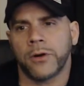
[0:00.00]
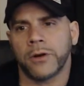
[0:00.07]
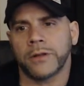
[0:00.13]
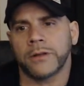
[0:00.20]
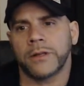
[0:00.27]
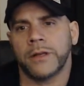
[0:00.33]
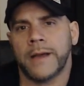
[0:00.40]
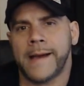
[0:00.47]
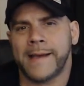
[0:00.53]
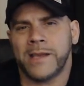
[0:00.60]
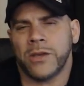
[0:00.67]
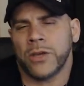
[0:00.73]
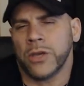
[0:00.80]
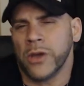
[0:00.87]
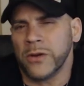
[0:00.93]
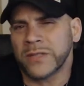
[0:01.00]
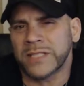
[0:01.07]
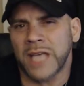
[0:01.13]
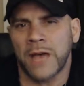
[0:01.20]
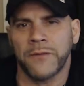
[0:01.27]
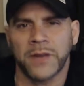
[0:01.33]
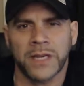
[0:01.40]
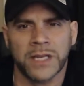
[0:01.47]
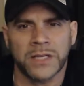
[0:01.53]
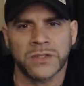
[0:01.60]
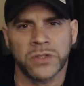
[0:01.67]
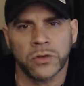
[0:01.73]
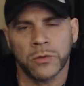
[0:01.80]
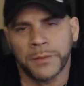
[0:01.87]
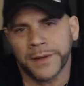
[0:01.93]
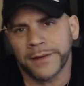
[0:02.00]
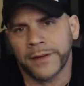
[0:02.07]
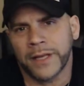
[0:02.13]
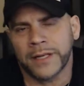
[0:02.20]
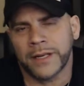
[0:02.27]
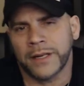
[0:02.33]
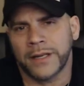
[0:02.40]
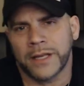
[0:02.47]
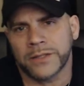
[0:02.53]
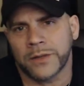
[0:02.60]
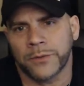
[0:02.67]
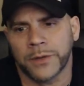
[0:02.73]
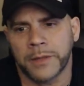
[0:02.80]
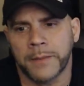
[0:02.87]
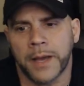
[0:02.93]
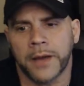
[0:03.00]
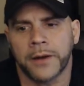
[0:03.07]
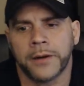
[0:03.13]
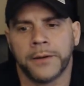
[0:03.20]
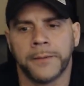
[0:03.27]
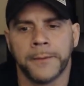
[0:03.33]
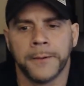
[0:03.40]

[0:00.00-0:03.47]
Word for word: Or you can go 72, but it doesn't really matter.